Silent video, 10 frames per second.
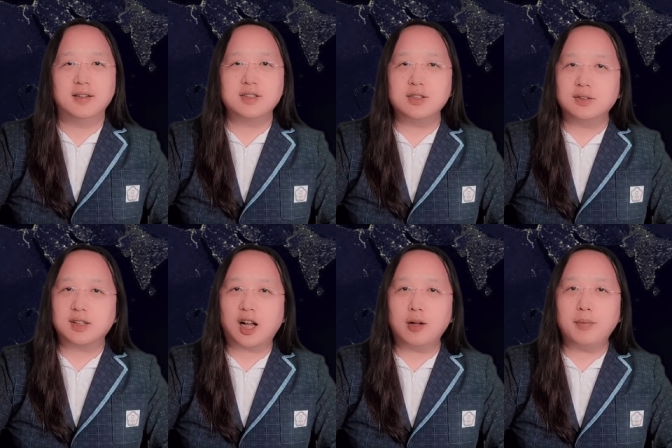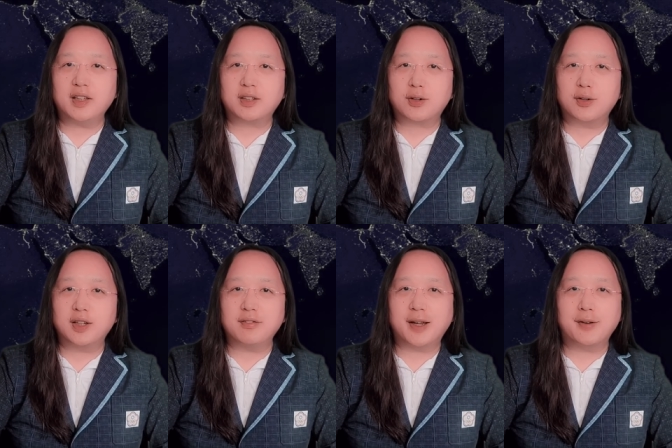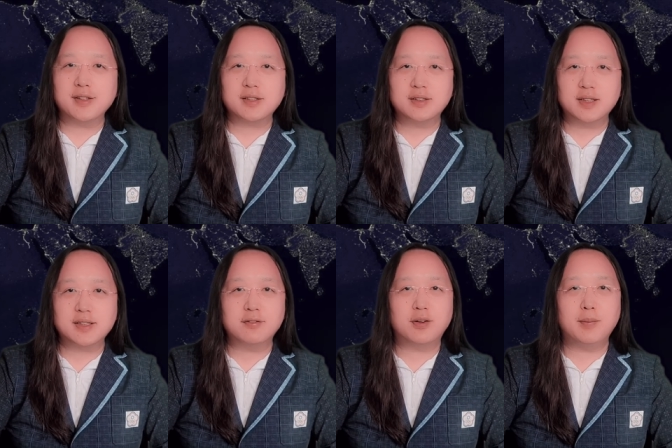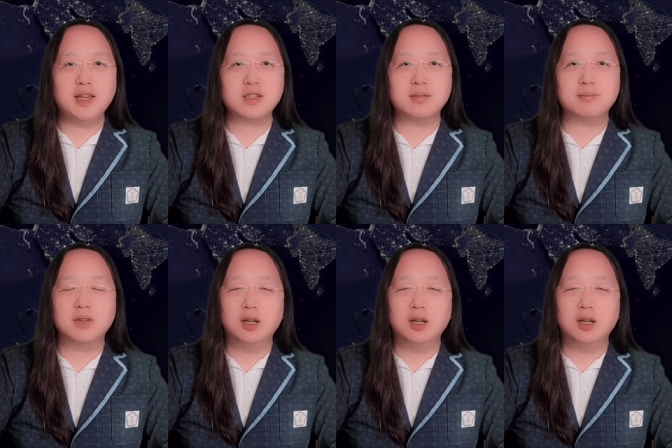to combat coronavirus disinformation,